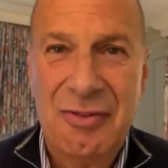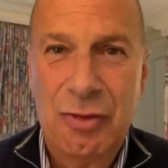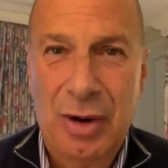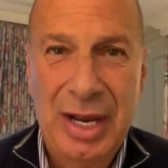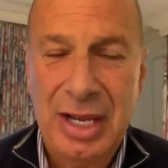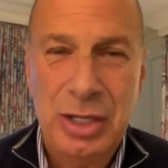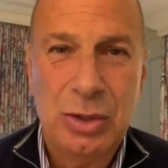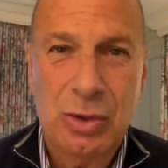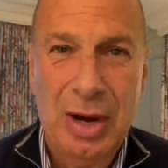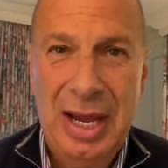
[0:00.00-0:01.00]
running
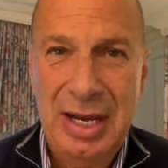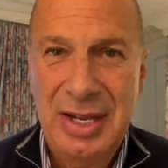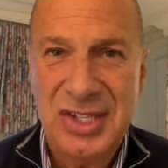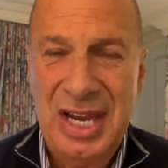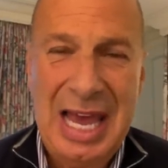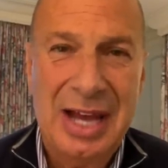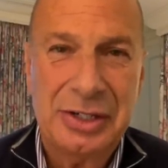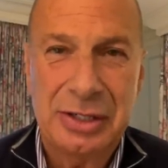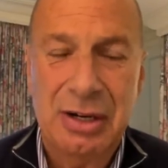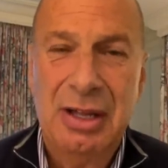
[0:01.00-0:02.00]
Ukraine? He's an
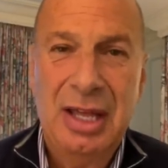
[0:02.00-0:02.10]
actor.